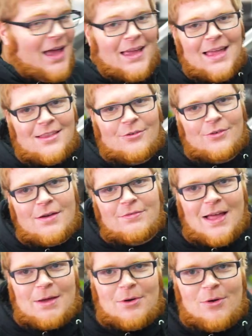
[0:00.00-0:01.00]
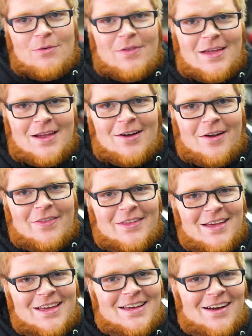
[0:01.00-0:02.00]
Get the rev line one over there on
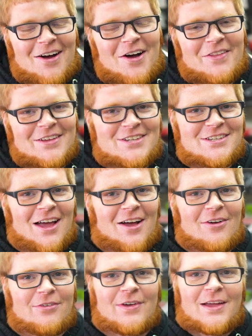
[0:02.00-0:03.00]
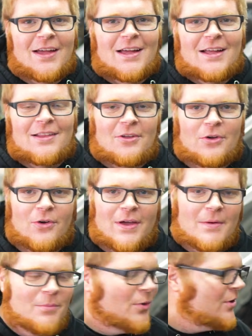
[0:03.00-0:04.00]
the shelf. Local
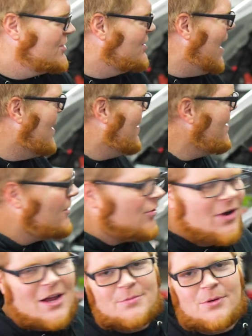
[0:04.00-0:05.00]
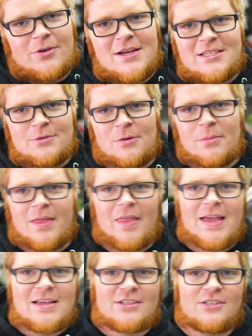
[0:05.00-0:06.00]
import shop. I have a garage built racing one, but that
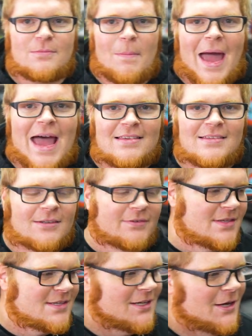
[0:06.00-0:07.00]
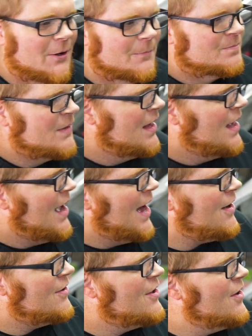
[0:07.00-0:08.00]
thing is just massive, and so
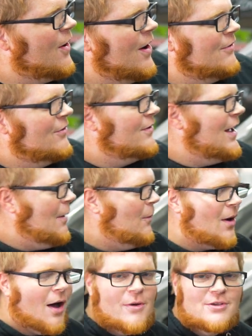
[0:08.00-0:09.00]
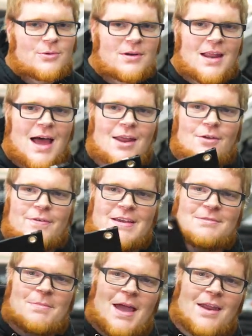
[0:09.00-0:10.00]
I don't know. I always wanted an
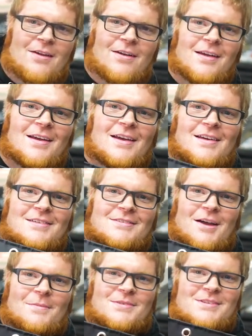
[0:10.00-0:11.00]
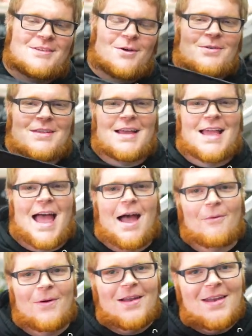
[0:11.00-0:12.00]
Autofaze banner, so I'm stoked I
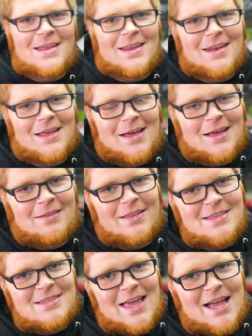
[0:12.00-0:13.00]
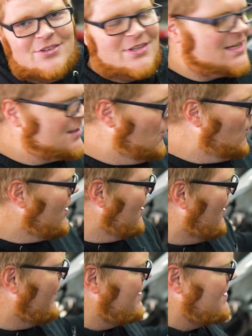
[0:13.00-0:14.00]
got one, and let's actually get to
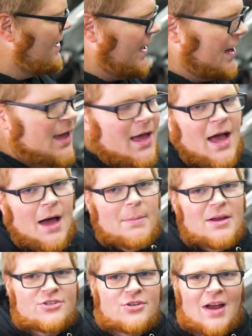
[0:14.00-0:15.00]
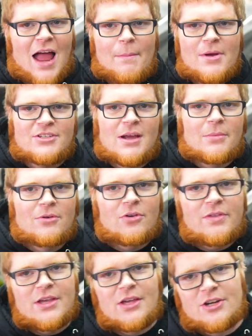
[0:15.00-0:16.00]
working on this thing. I'm not sure how much I'm
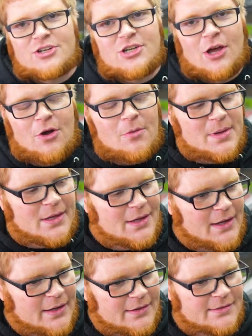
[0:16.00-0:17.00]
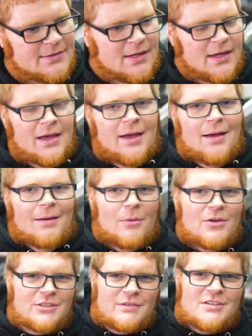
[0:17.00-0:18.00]
really gonna show because
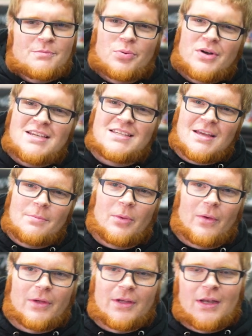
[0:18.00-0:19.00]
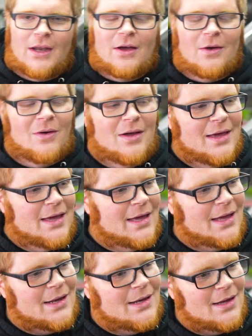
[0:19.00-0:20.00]
most of it's pretty simple,
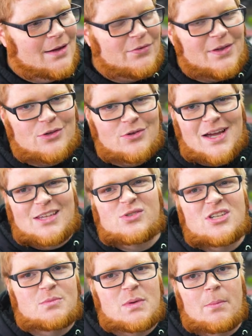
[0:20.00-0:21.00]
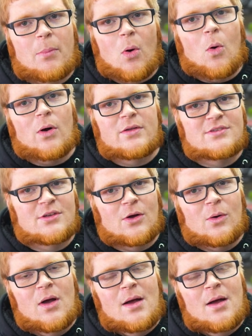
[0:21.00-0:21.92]
and I feel like you guys would just be bored. So